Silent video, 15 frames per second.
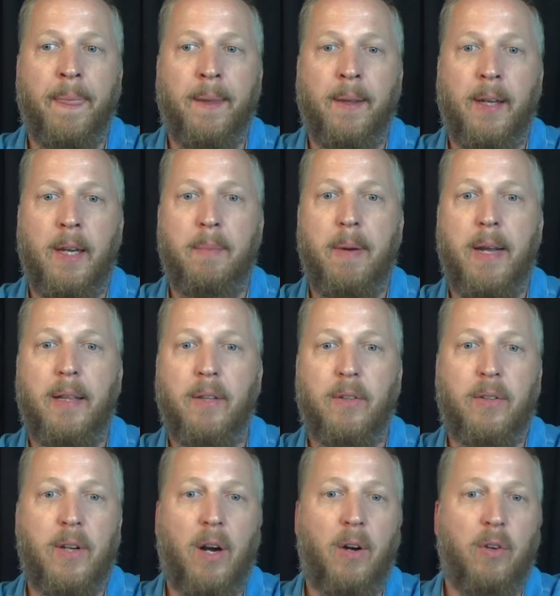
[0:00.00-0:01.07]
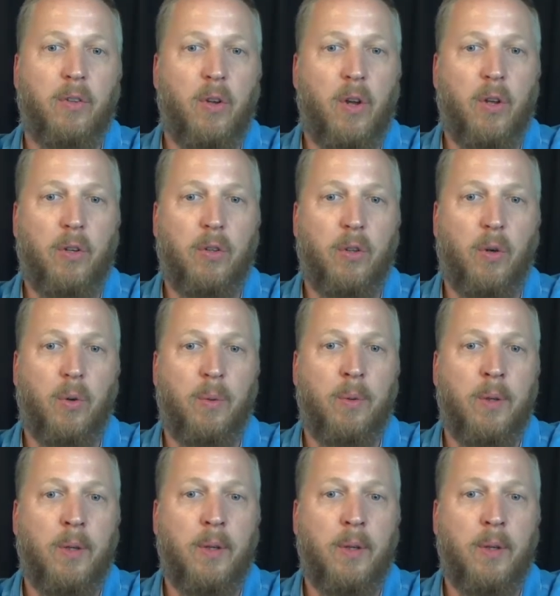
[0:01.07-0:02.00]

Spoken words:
He made the stars also.